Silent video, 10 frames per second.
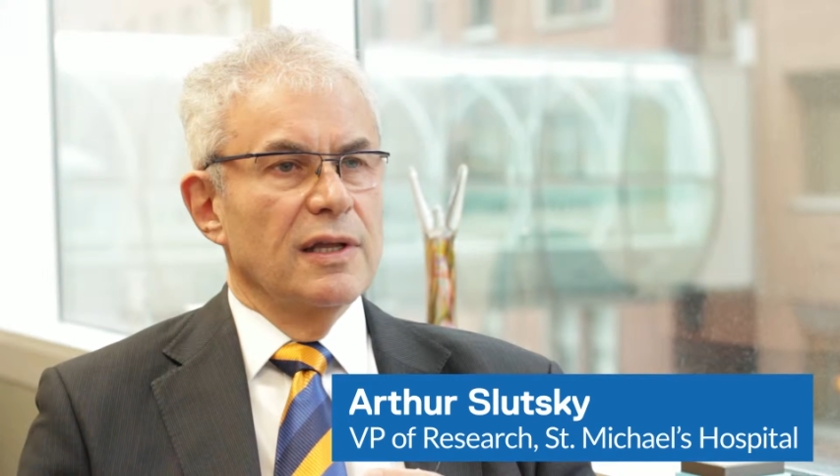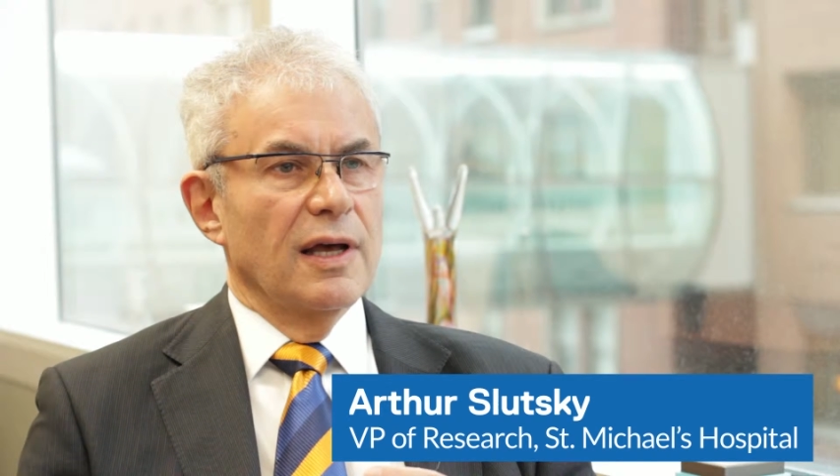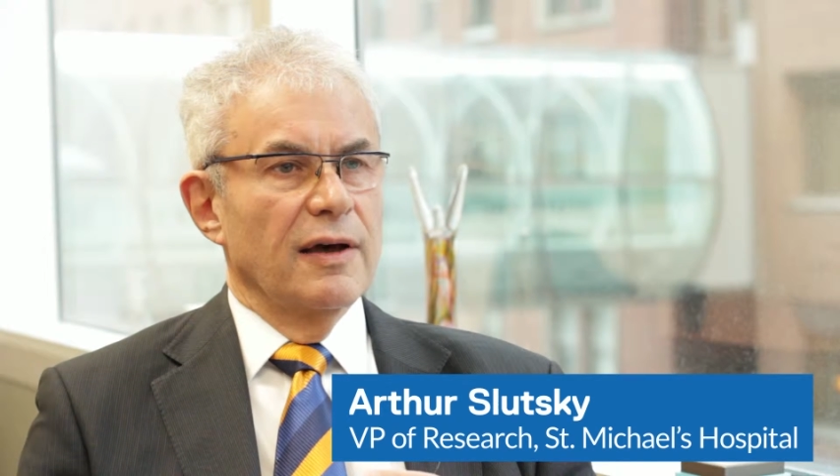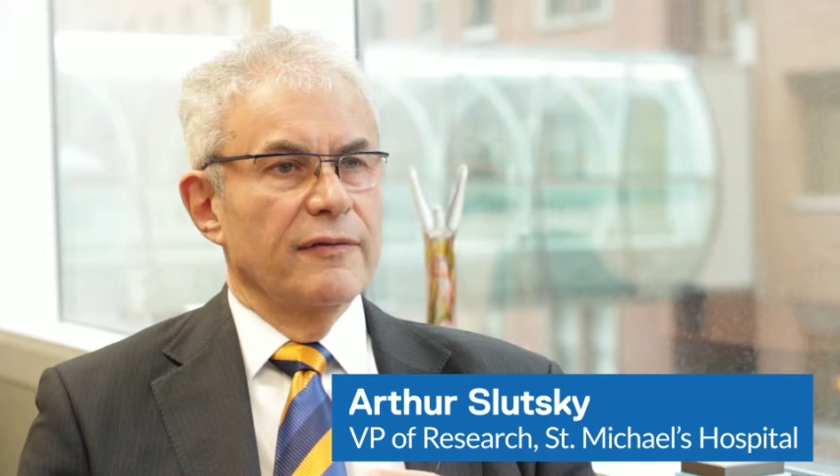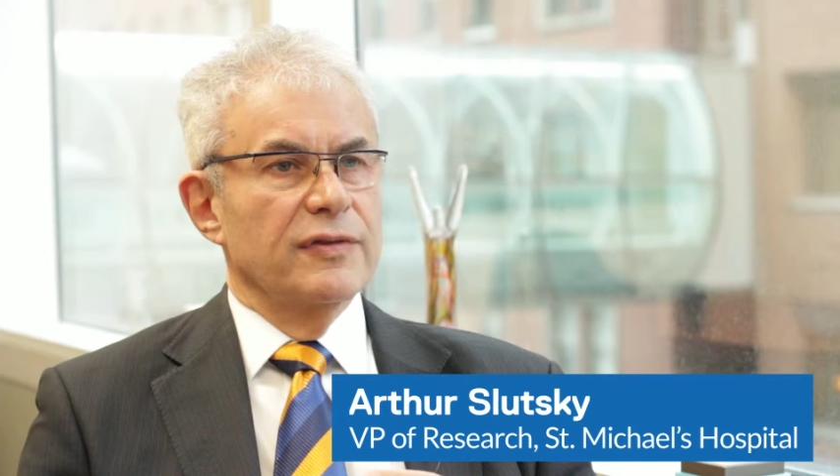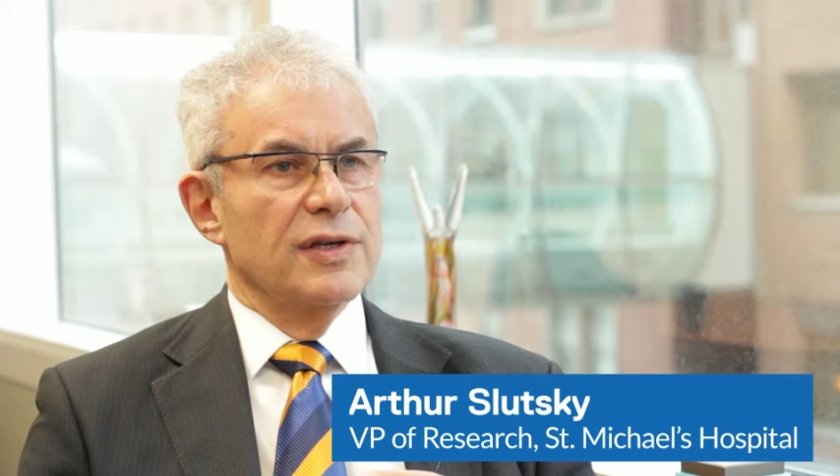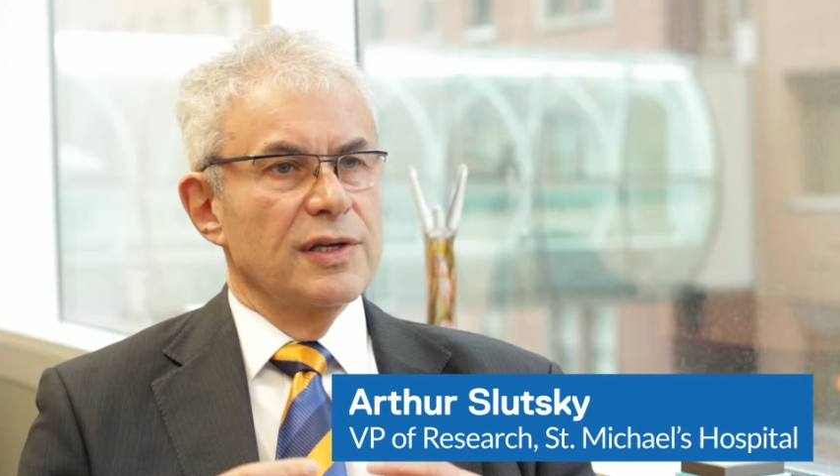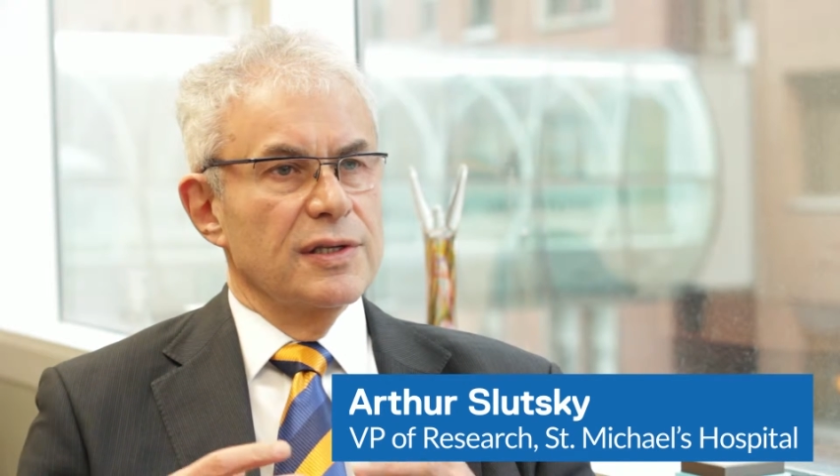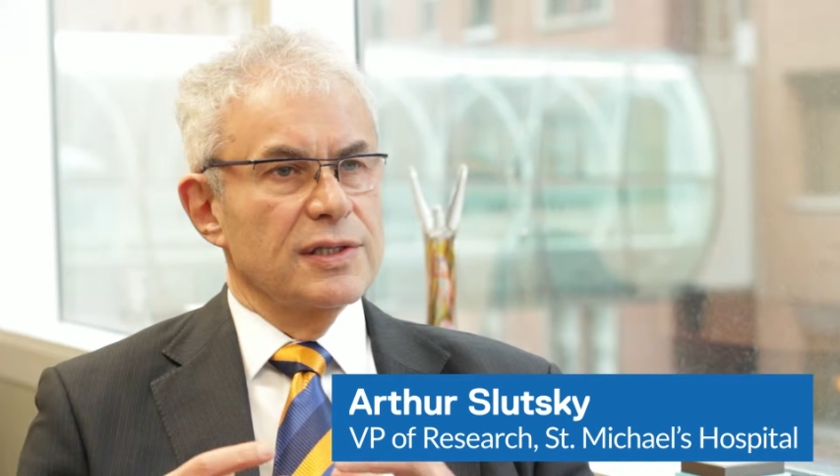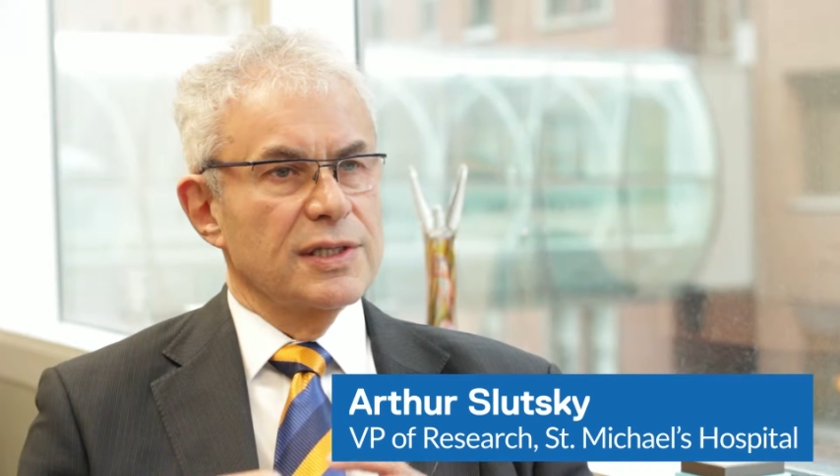of
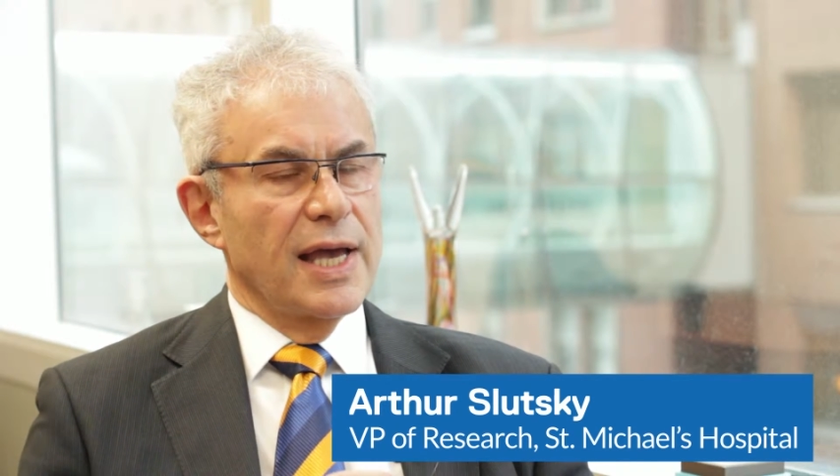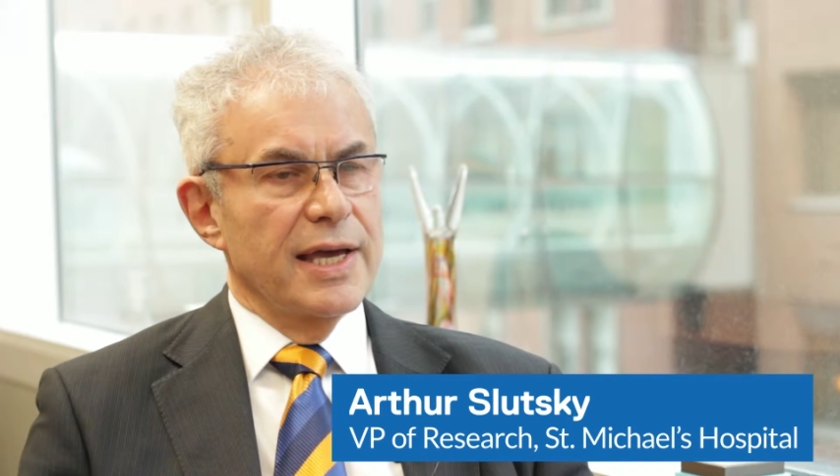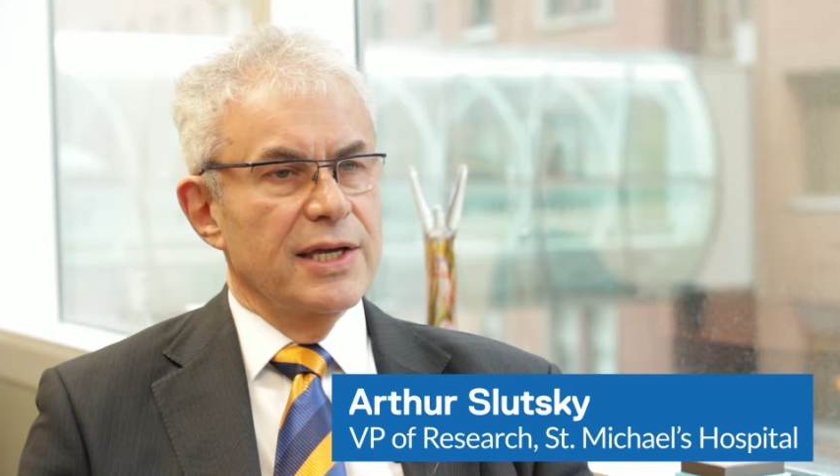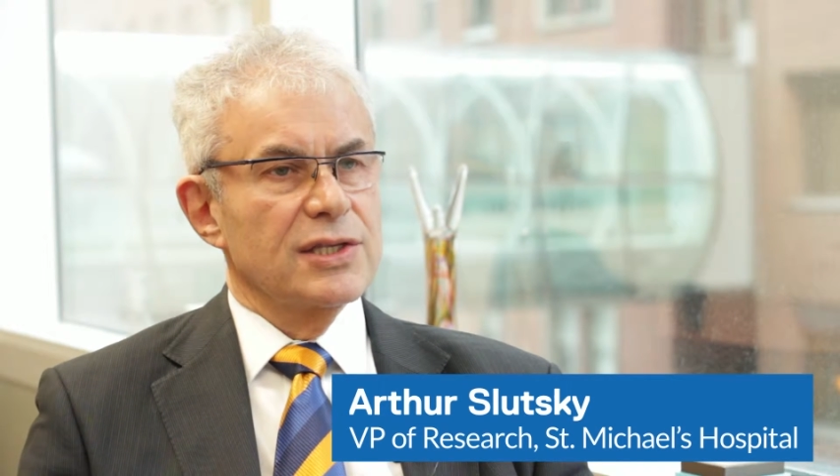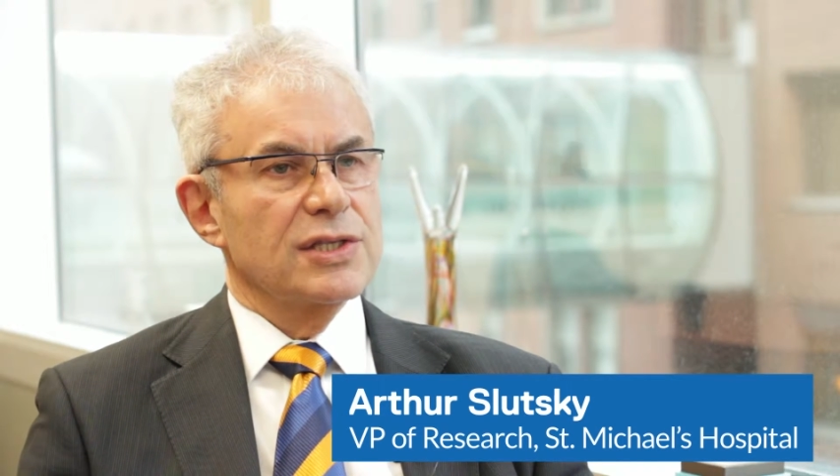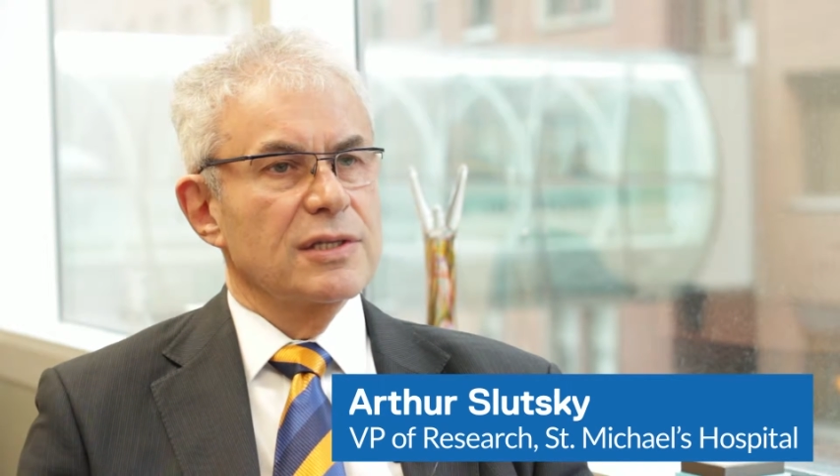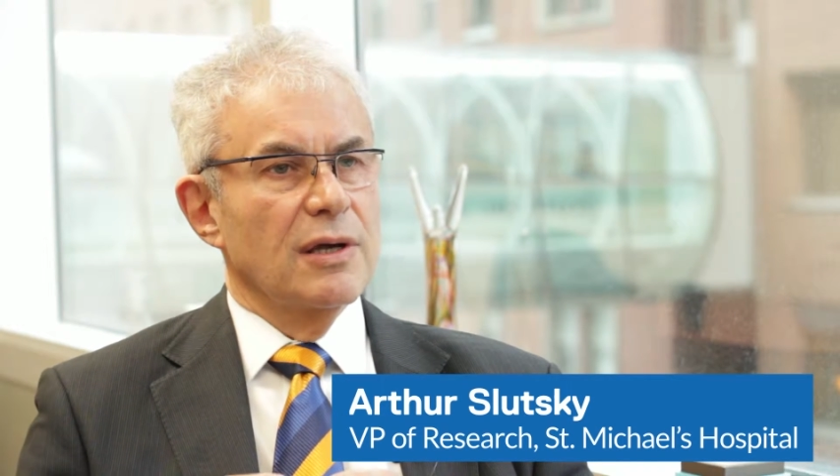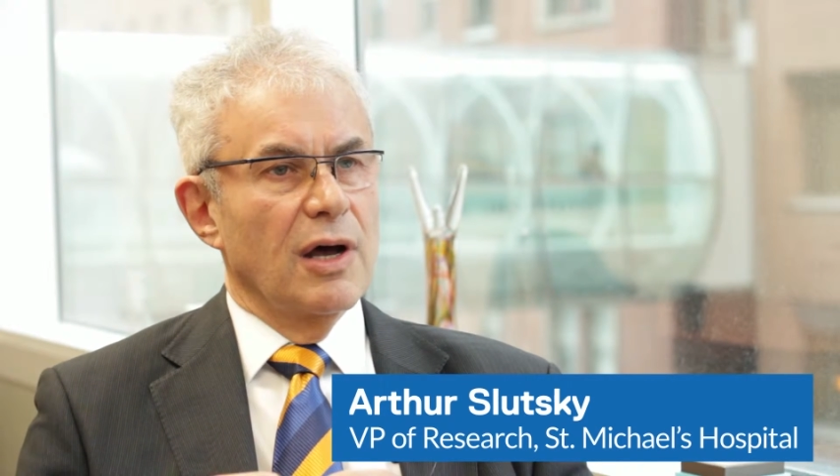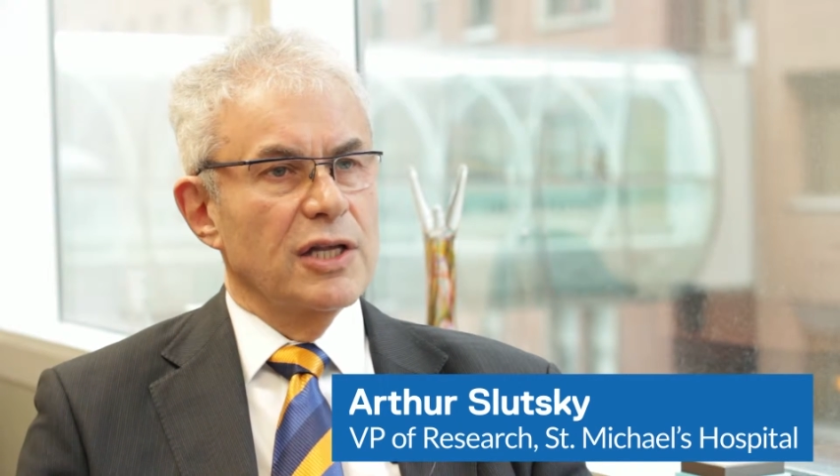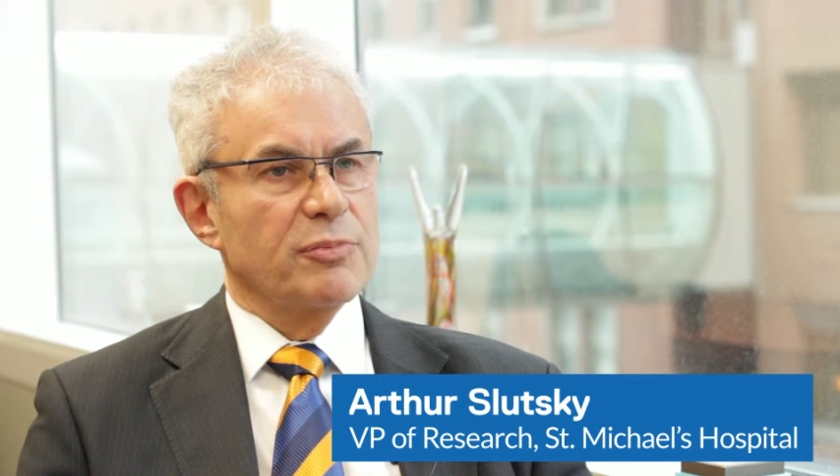science,
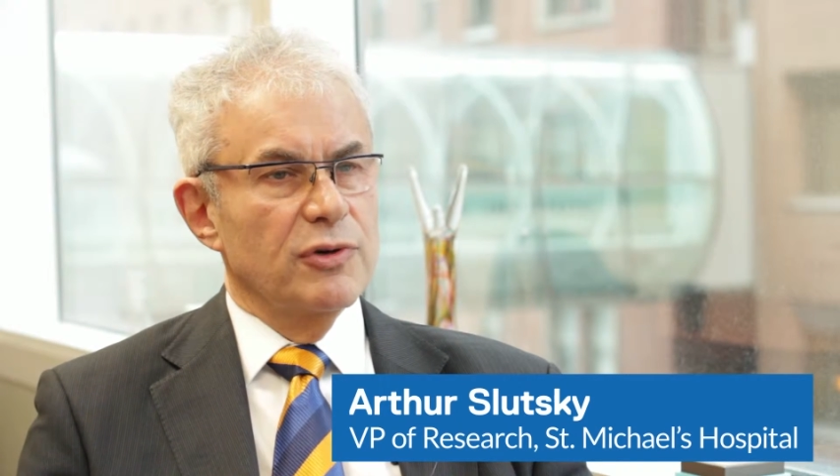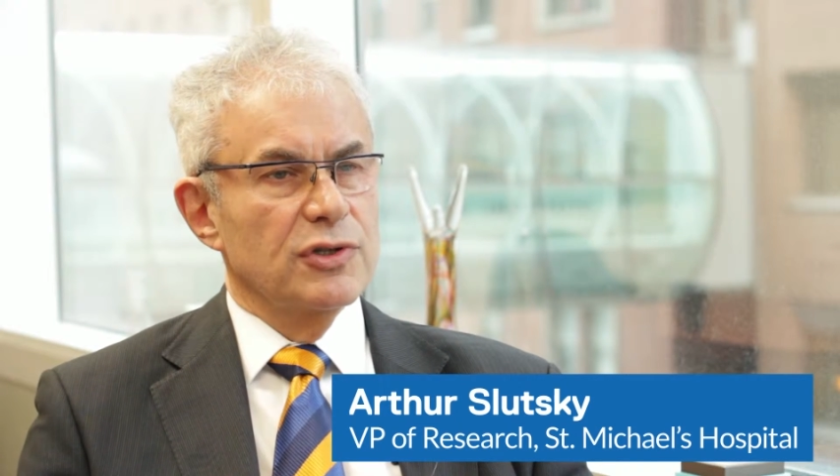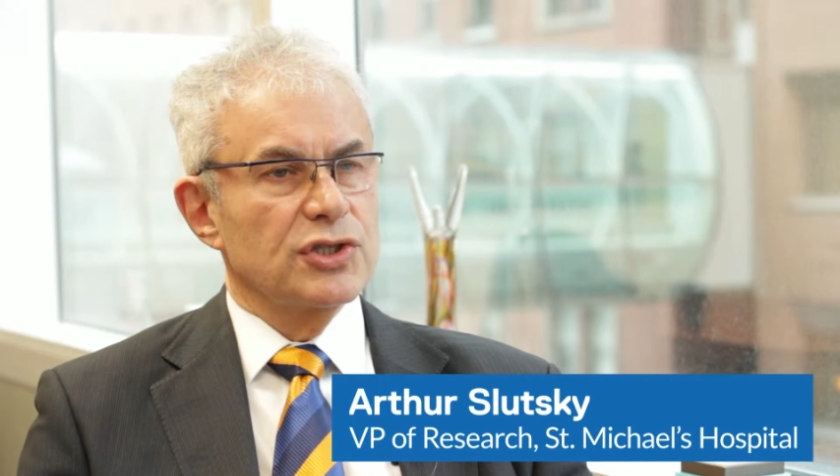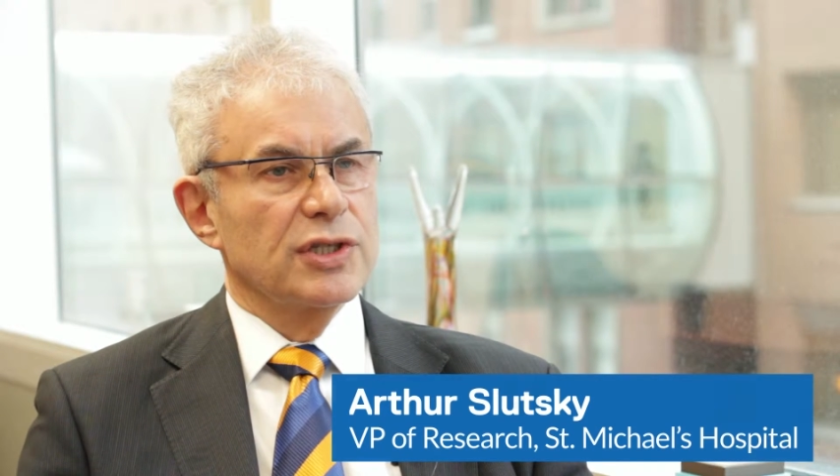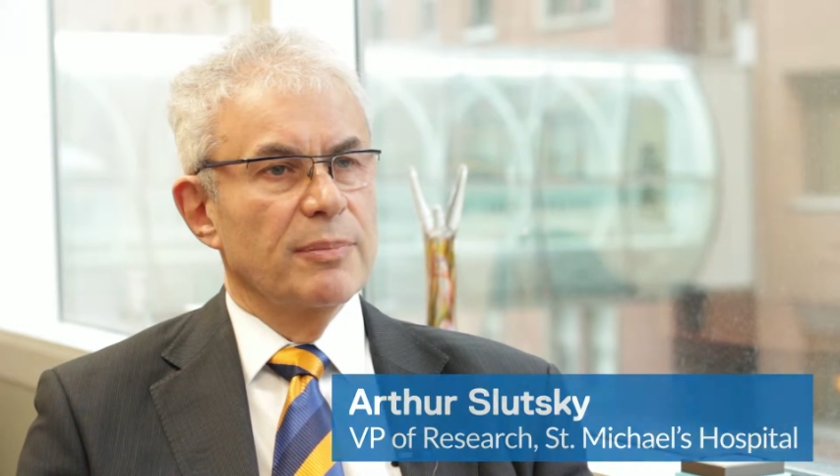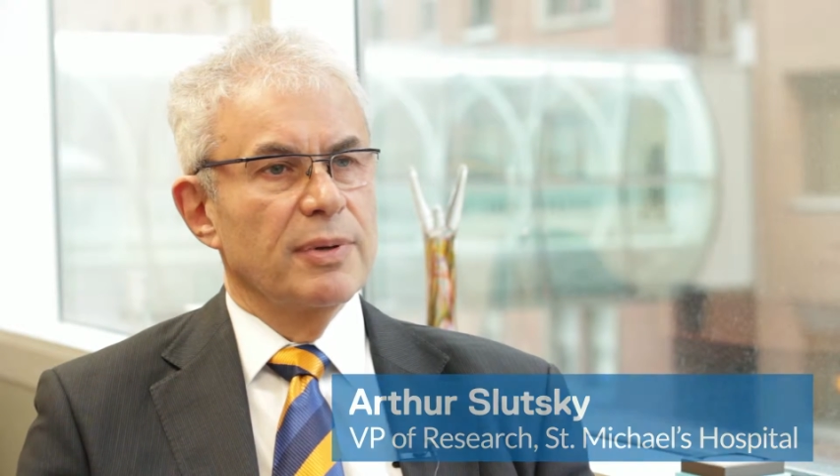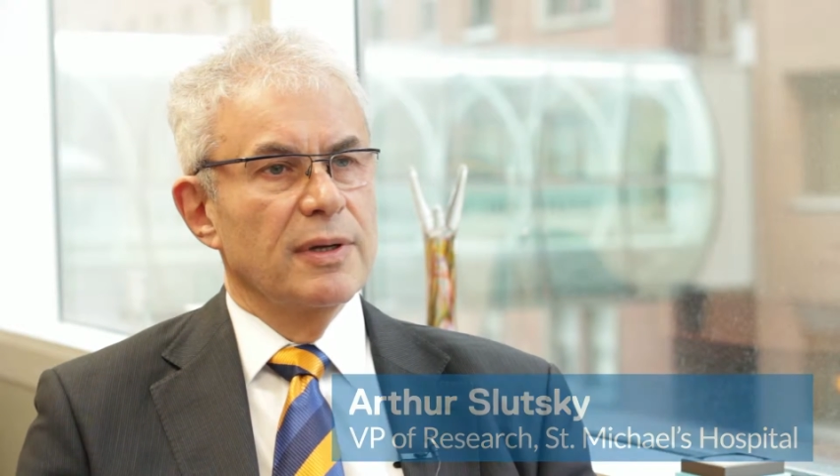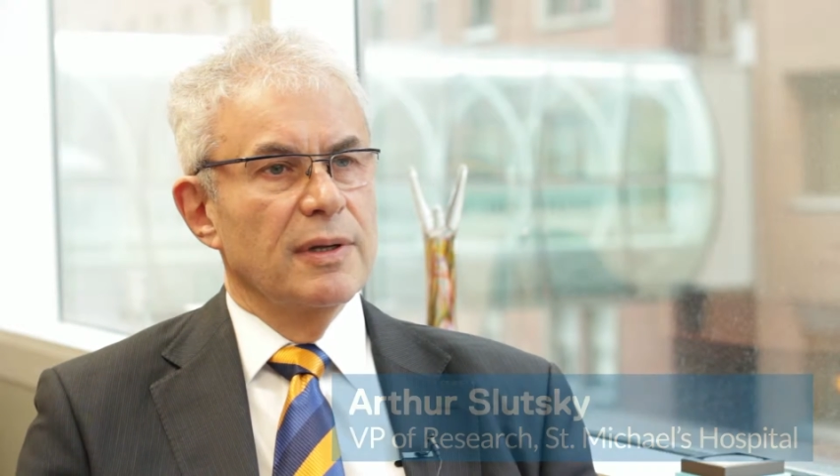entrepreneurship,